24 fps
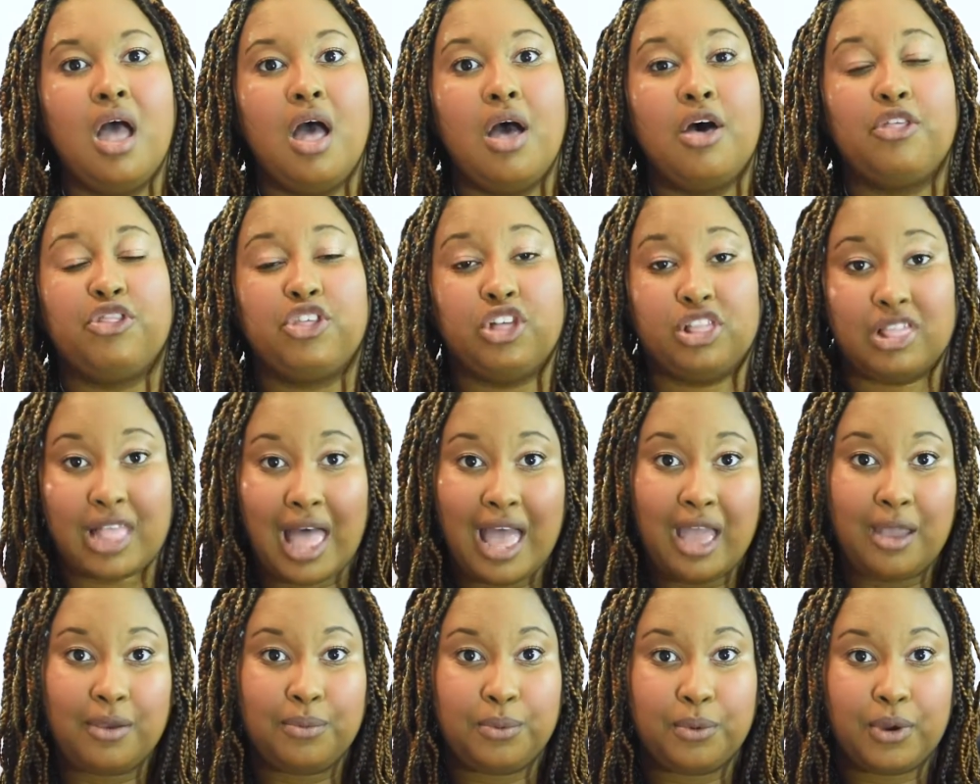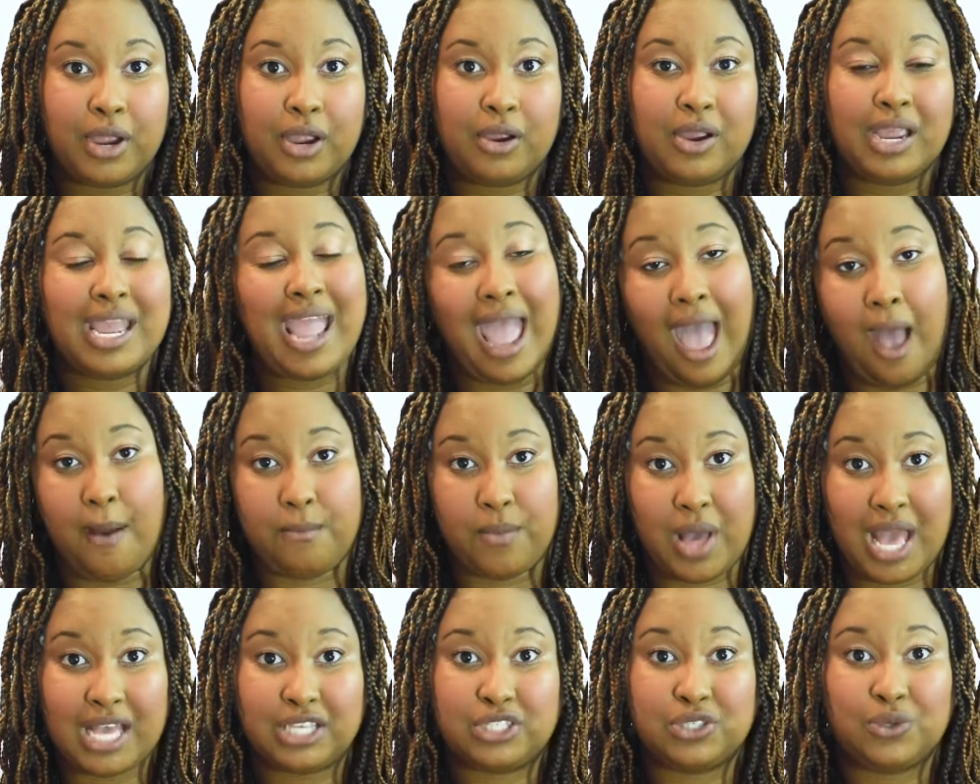The library at
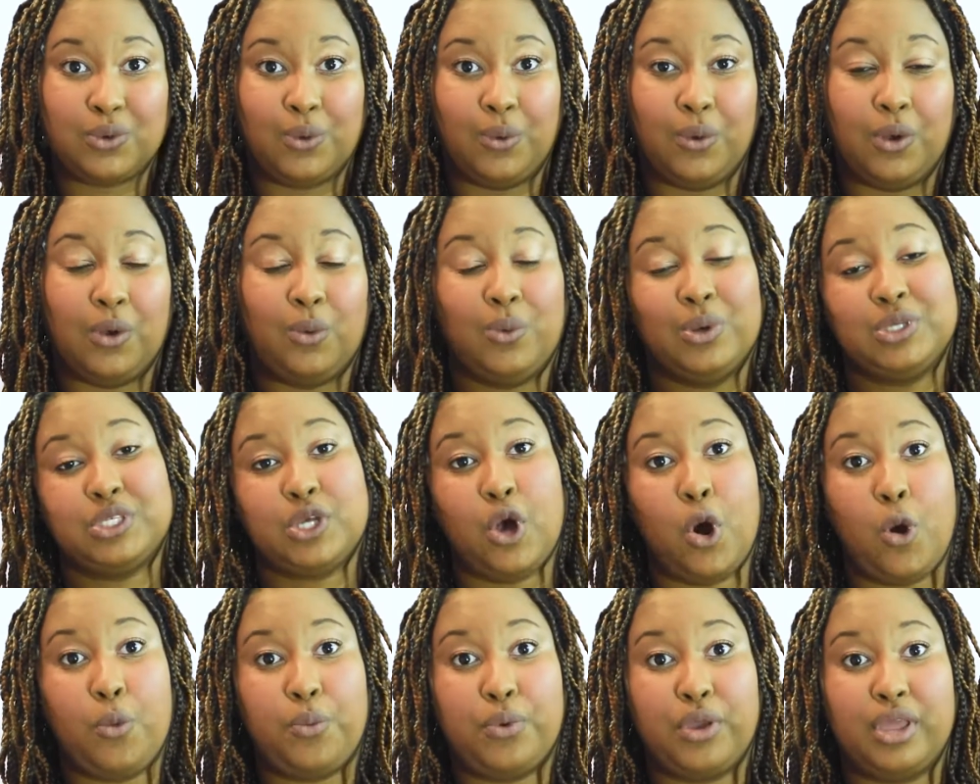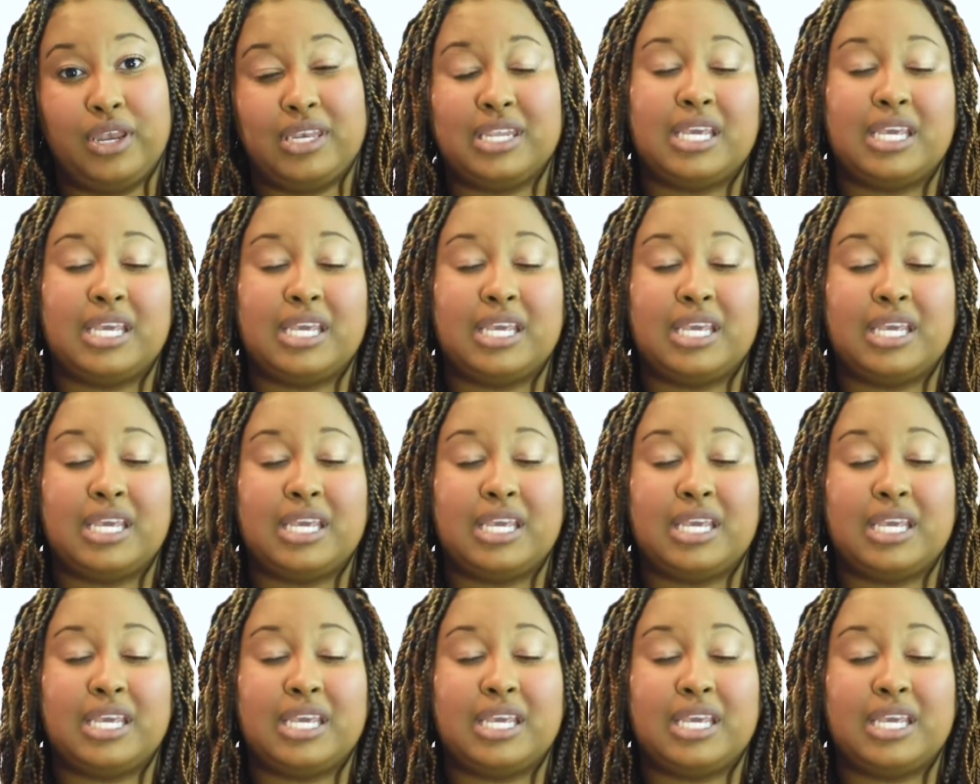my school was opened